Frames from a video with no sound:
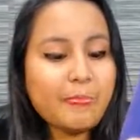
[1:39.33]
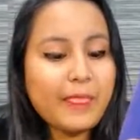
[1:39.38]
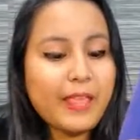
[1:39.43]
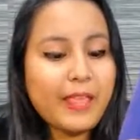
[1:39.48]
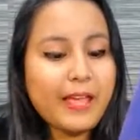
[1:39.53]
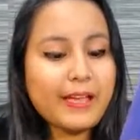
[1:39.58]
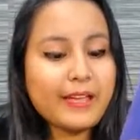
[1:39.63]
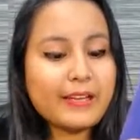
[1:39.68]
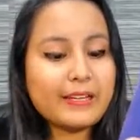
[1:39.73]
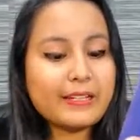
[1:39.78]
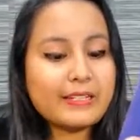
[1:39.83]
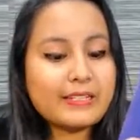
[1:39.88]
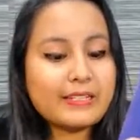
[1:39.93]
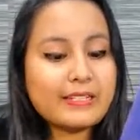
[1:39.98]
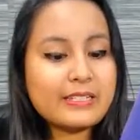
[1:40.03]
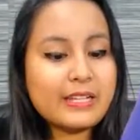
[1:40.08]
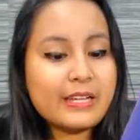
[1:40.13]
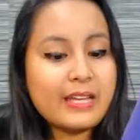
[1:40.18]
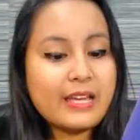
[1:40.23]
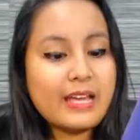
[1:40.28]
And
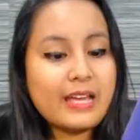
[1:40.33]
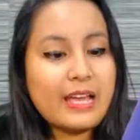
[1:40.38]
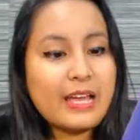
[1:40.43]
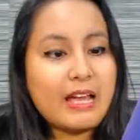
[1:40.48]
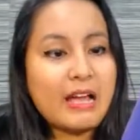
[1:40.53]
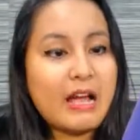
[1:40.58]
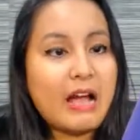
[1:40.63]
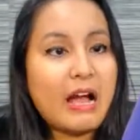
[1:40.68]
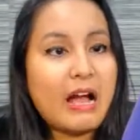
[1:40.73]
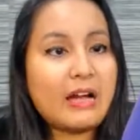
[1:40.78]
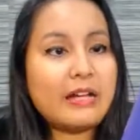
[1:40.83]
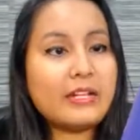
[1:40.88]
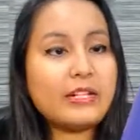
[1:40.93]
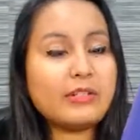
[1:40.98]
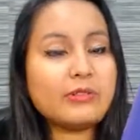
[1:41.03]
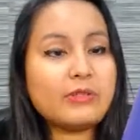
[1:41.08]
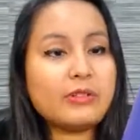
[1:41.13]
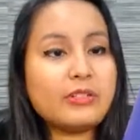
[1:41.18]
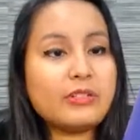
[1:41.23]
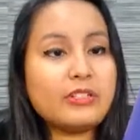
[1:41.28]
I
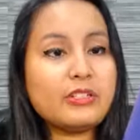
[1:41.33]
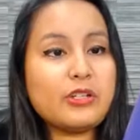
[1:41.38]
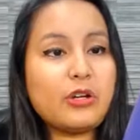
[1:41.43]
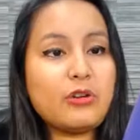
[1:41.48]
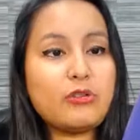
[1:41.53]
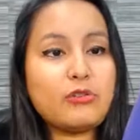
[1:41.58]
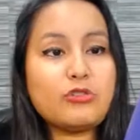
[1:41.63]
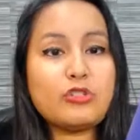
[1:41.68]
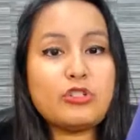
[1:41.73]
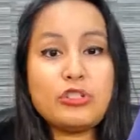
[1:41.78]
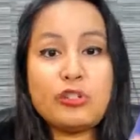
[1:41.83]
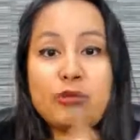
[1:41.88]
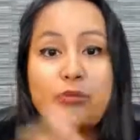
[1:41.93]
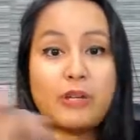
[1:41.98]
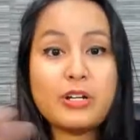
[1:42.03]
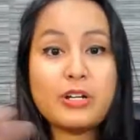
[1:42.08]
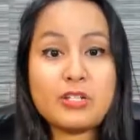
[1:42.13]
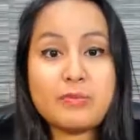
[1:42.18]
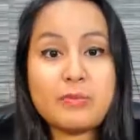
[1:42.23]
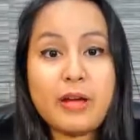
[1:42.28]
didn't really know too
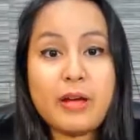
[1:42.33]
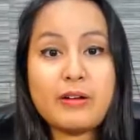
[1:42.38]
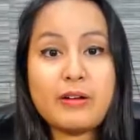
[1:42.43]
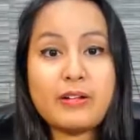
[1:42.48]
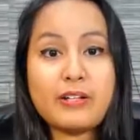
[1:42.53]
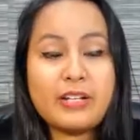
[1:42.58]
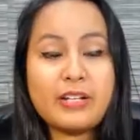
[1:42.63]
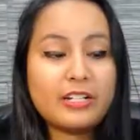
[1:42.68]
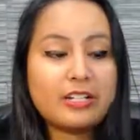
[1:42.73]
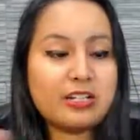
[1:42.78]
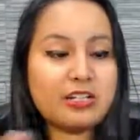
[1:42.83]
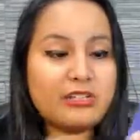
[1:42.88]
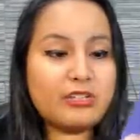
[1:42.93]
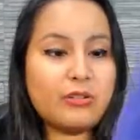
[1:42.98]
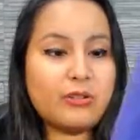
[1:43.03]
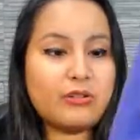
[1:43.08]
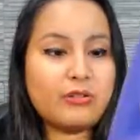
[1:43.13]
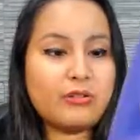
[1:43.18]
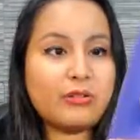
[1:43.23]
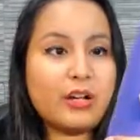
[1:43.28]
much about it. I just
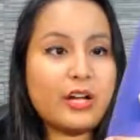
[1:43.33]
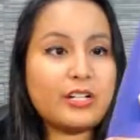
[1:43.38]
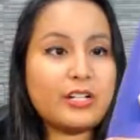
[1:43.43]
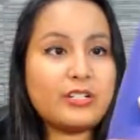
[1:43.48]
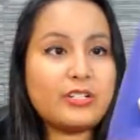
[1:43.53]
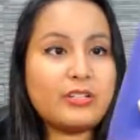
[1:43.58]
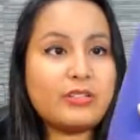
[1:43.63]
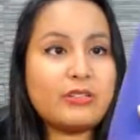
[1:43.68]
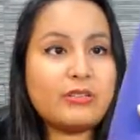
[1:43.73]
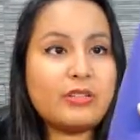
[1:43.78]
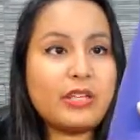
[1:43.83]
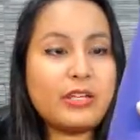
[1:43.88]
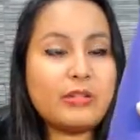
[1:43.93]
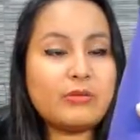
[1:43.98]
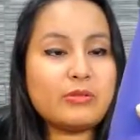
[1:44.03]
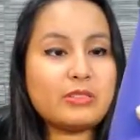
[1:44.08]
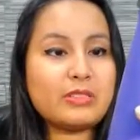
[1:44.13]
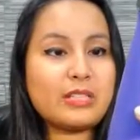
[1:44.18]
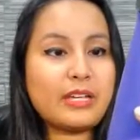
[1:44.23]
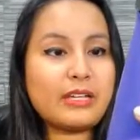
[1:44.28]
know I just knew that it
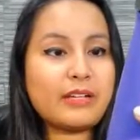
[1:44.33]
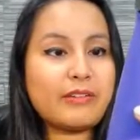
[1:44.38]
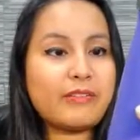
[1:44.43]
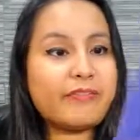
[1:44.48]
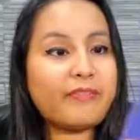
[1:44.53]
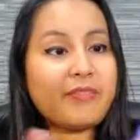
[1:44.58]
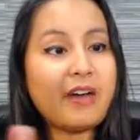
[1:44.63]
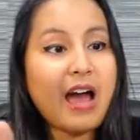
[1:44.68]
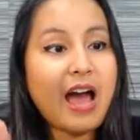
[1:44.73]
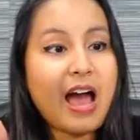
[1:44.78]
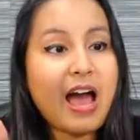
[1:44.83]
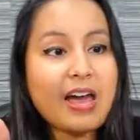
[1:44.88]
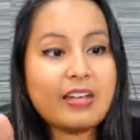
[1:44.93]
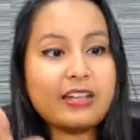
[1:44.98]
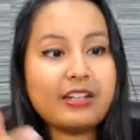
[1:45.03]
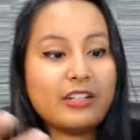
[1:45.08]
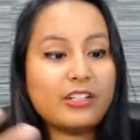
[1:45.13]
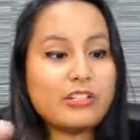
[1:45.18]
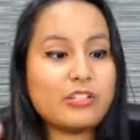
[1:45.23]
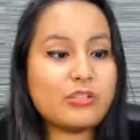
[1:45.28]
was like a fad
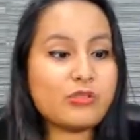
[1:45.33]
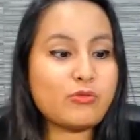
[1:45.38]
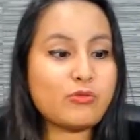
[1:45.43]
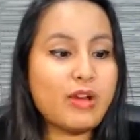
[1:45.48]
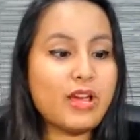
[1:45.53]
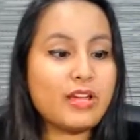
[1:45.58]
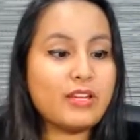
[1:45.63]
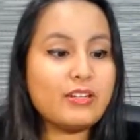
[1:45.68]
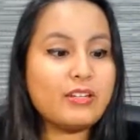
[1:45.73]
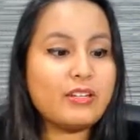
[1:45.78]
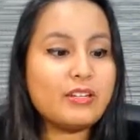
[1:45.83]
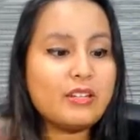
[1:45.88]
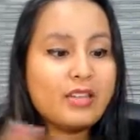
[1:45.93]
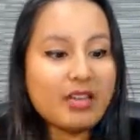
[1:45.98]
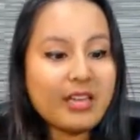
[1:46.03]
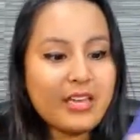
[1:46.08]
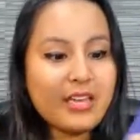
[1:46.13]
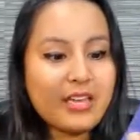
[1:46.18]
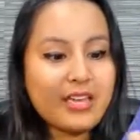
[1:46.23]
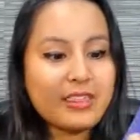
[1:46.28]
and a trend
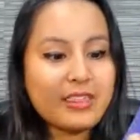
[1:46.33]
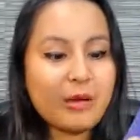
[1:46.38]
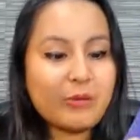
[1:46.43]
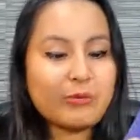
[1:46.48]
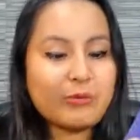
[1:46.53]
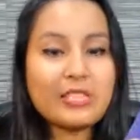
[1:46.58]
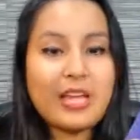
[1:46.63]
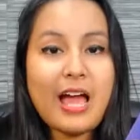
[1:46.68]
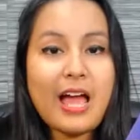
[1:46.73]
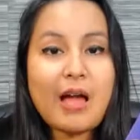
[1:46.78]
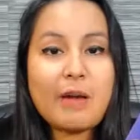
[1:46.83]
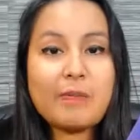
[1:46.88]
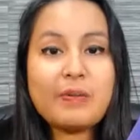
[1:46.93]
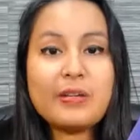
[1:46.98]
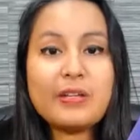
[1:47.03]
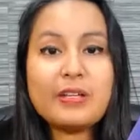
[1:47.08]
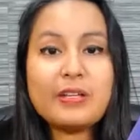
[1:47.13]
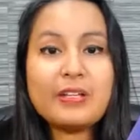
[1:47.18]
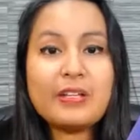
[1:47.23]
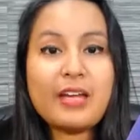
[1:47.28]
that was
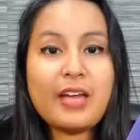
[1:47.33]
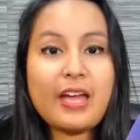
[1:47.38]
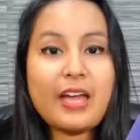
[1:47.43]
happening